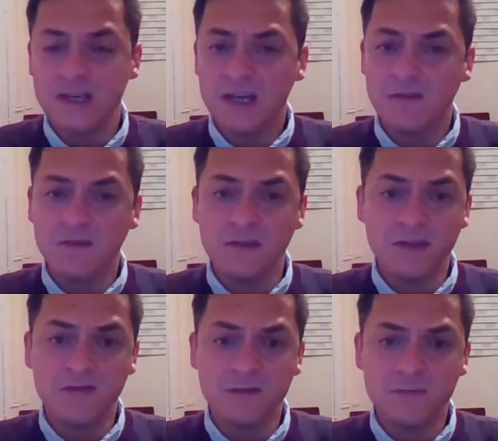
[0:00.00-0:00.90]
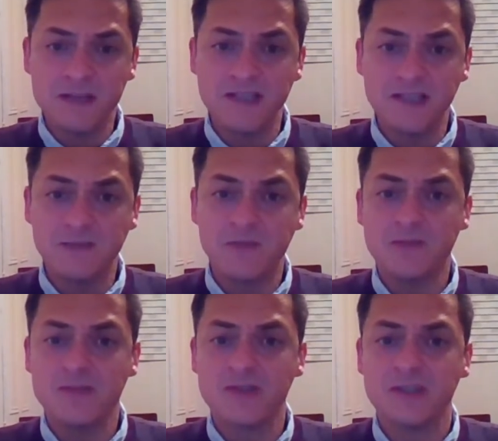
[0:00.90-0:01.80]
and different betting
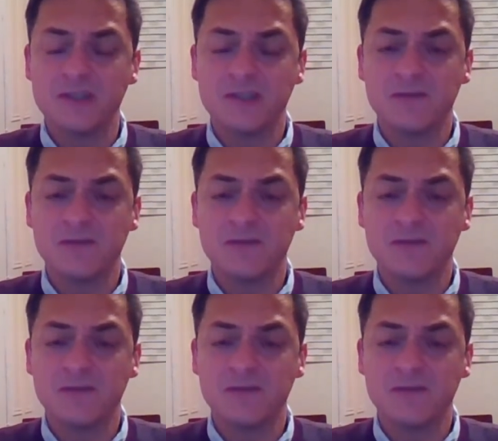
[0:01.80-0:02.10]
approaches.